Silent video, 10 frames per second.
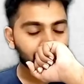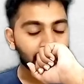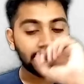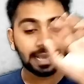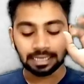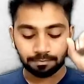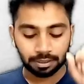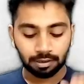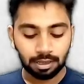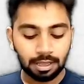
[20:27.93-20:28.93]

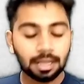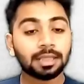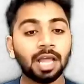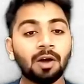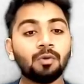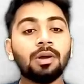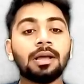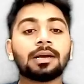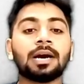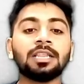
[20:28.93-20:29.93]
Example.
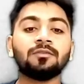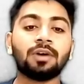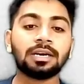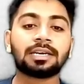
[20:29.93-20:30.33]
Now convert